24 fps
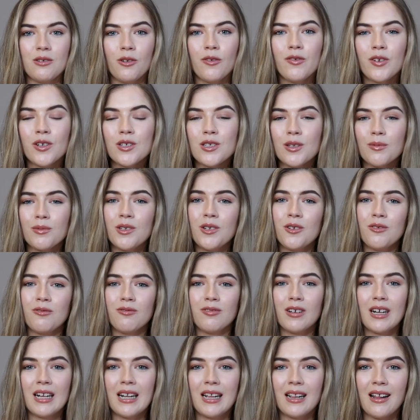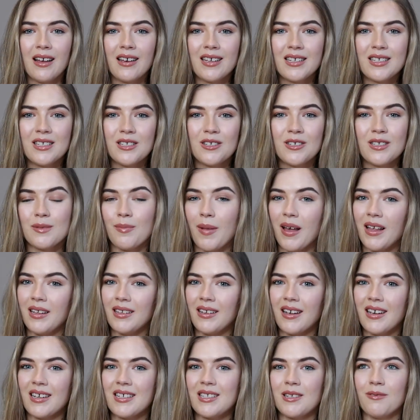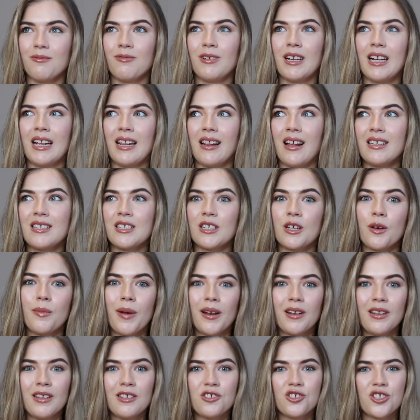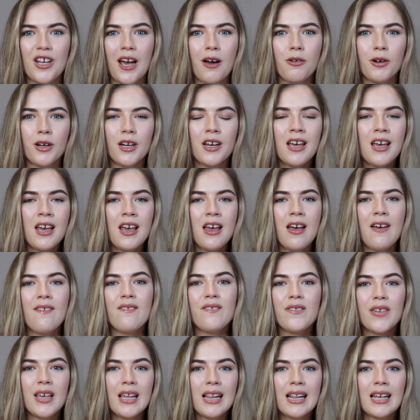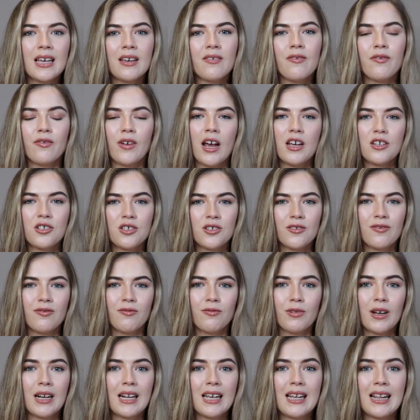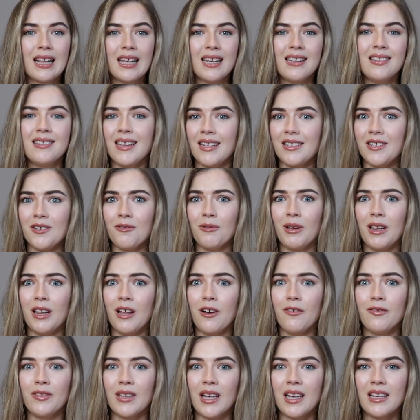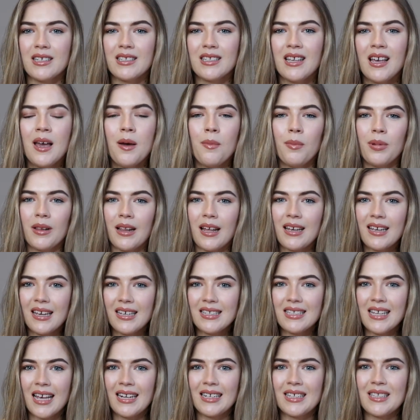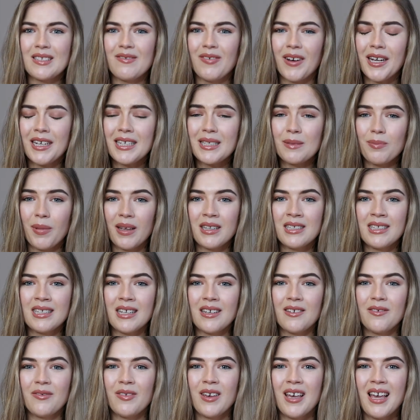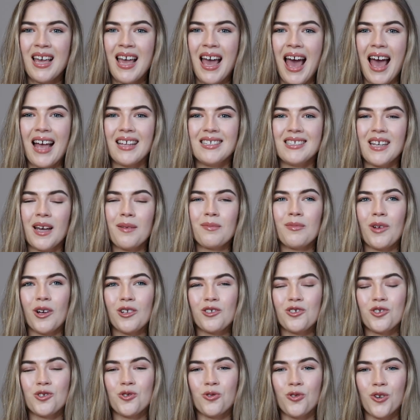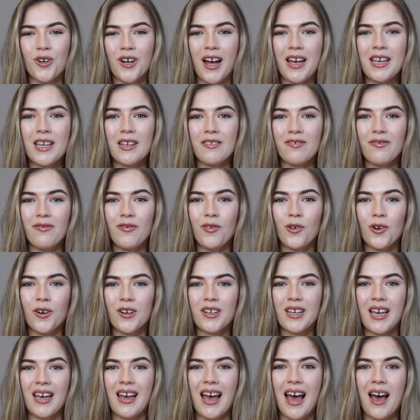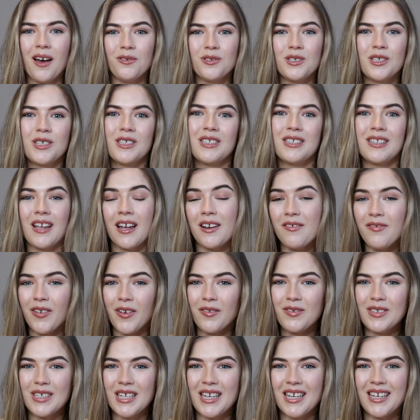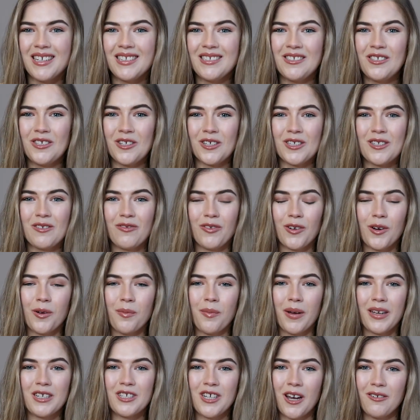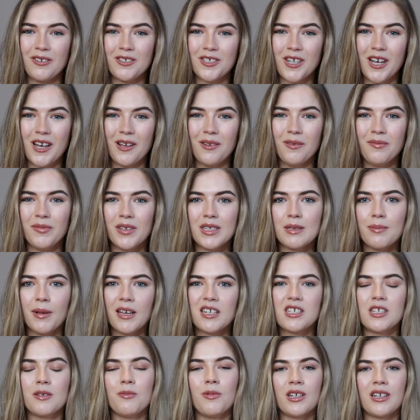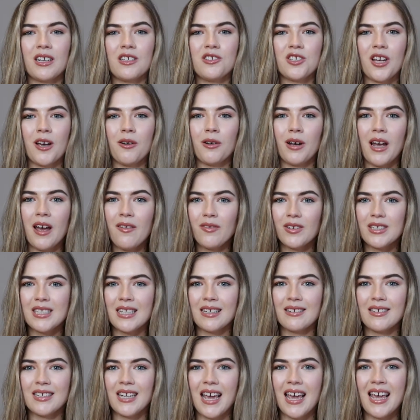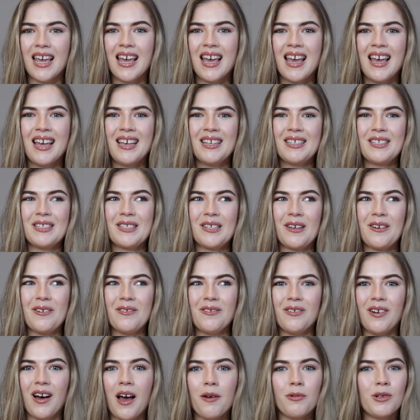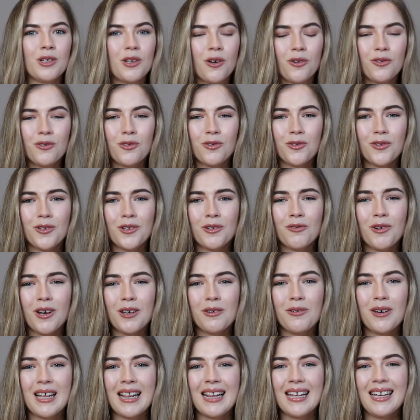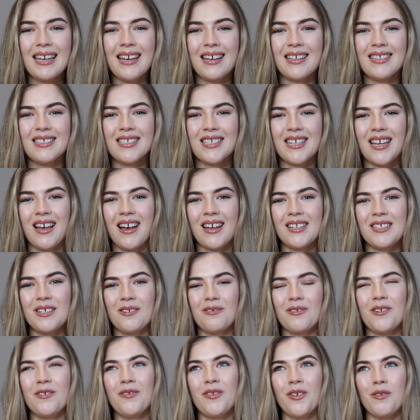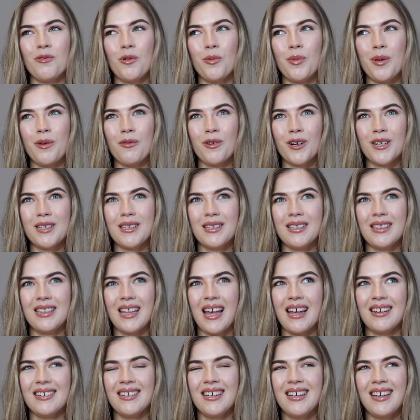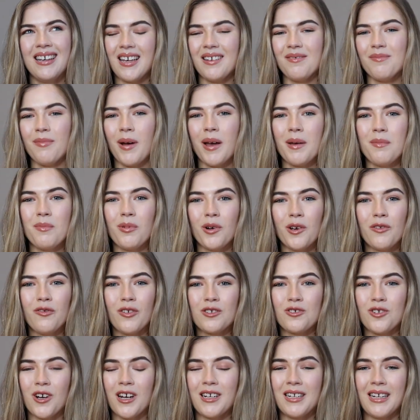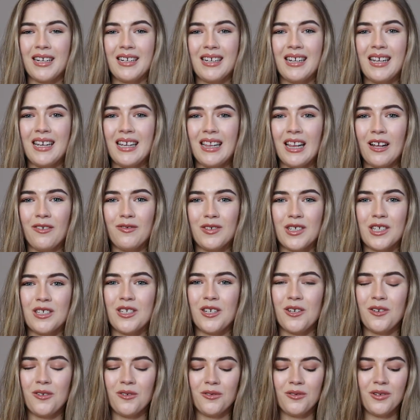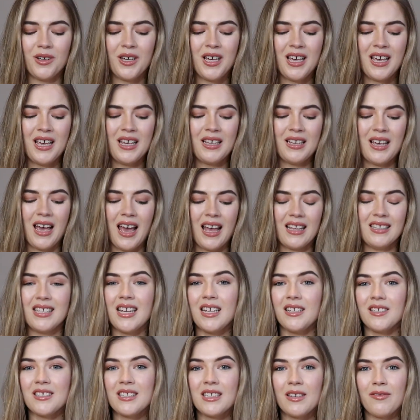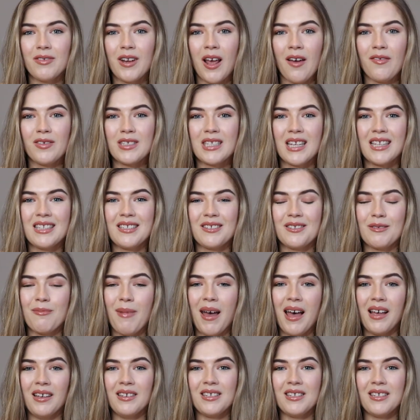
if you're someone who really likes to smell nice and really likes to come out of the shower feeling fresh and really clean, then you will love this. But like I said, it's very expensive, and I'm not sure I can fork out $9.50 just for my shower gel, especially when I shower every single day. So I would go through it quite quickly, and I don't know if it will be worth it then. My boyfriend tried it and he loved it too, and he doesn't even have a sense of smell,